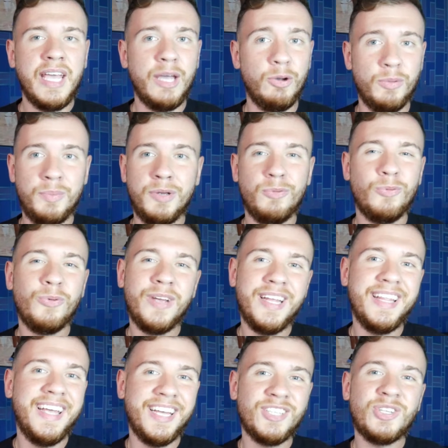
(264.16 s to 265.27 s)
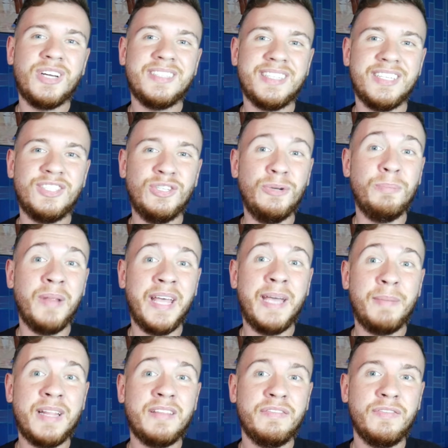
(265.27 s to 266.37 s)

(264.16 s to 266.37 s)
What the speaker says: it would be really interesting to play him at the